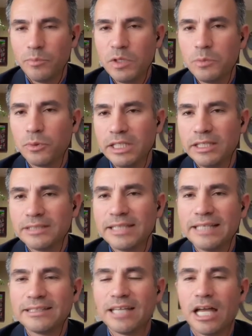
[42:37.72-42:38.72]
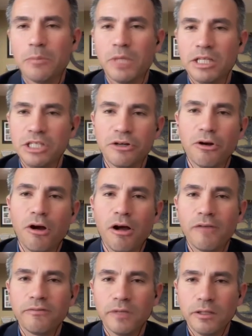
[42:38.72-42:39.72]
people need to take time, a year
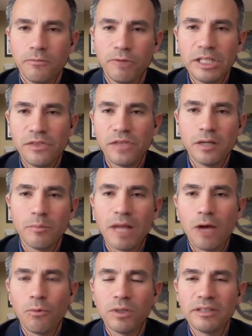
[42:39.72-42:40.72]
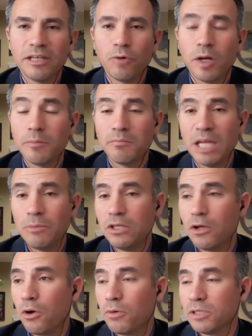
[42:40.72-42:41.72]
off, really think about what they want, maybe
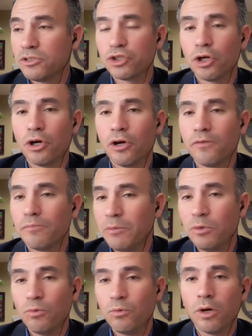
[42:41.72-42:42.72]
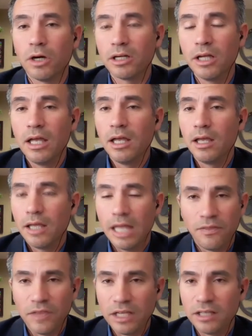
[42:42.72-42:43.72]
go and serve, maybe work,
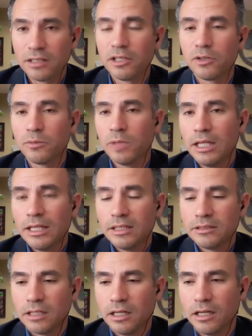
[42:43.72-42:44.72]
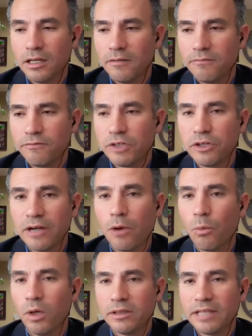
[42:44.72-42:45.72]
and think a little to figure
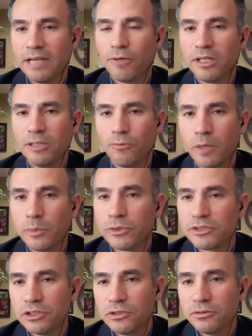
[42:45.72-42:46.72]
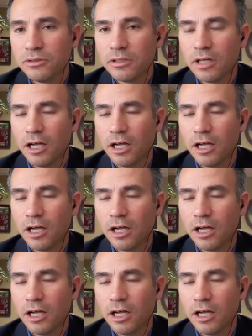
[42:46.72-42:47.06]
out what they really want to pursue